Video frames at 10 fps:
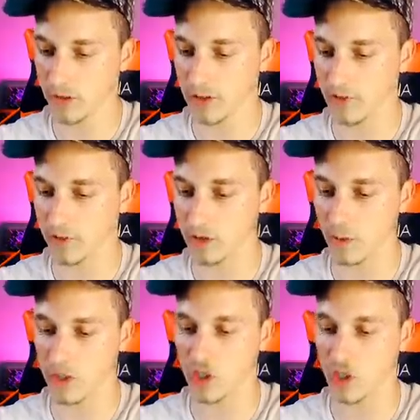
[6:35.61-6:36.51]
I feel like we
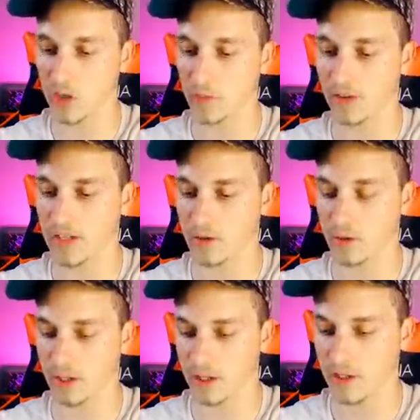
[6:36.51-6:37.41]
should open these in
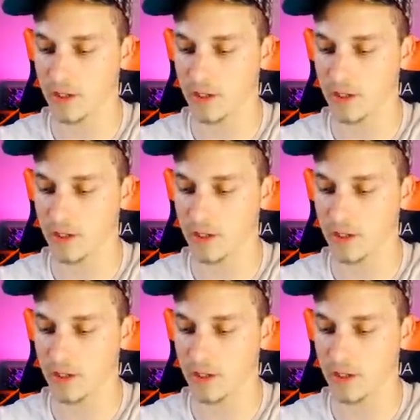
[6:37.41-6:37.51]
order.